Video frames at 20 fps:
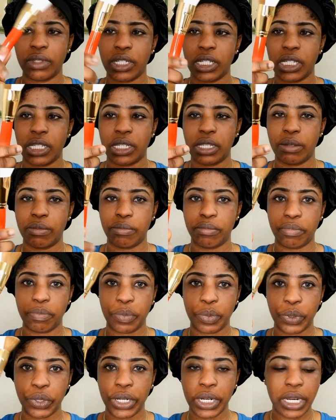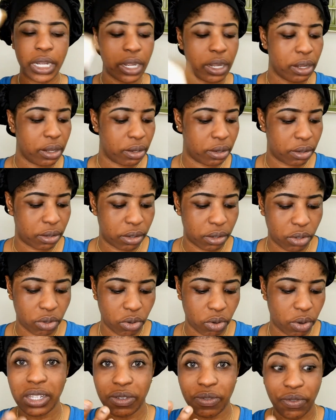It's pretty.
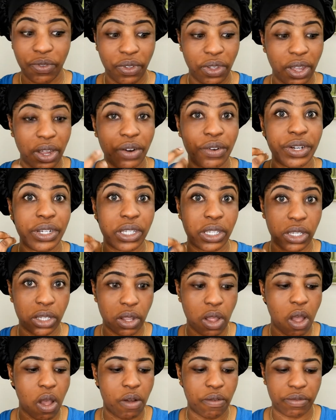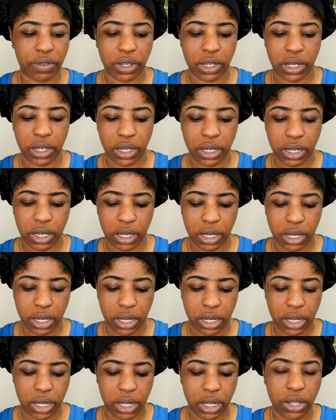So it's very soft.
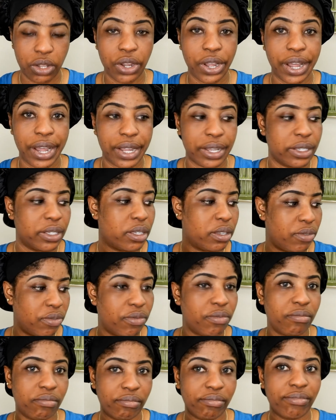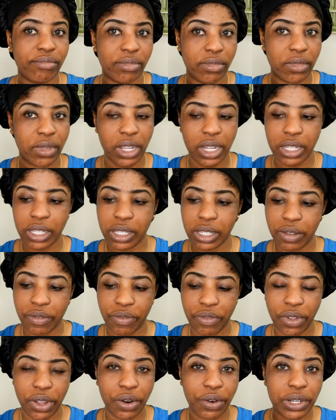You guys, it's a
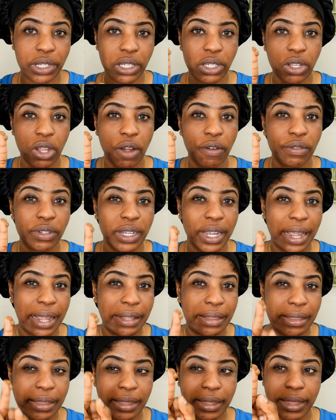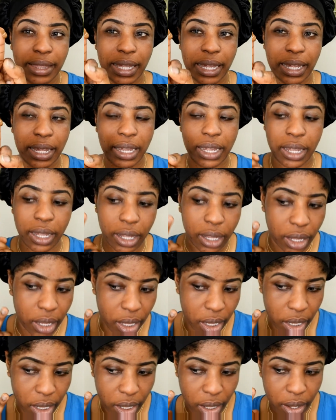very soft and thick
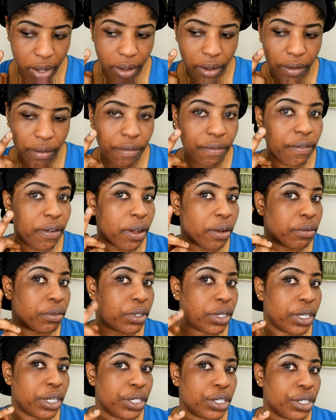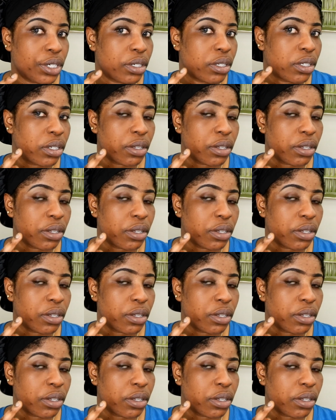foundation.